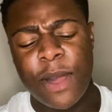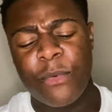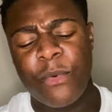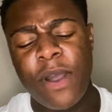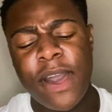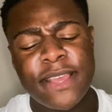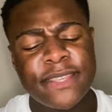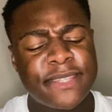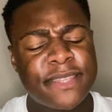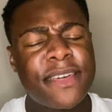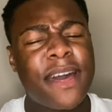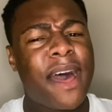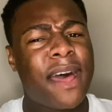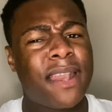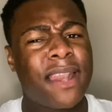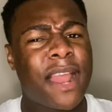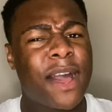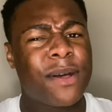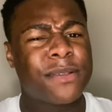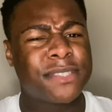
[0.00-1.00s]
why is that
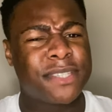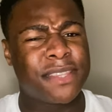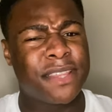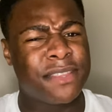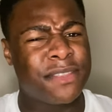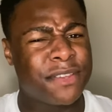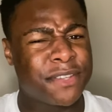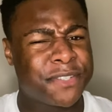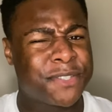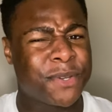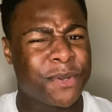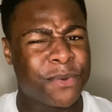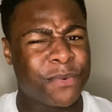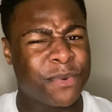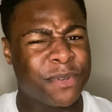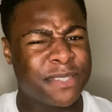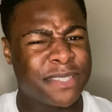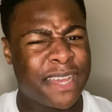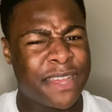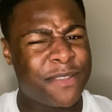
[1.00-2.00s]
louder than the song
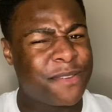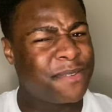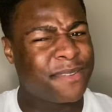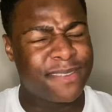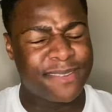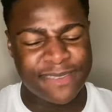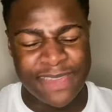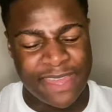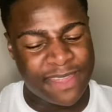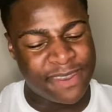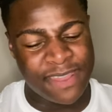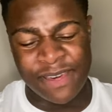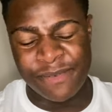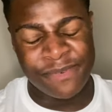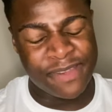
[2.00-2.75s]
was? I don't get that, but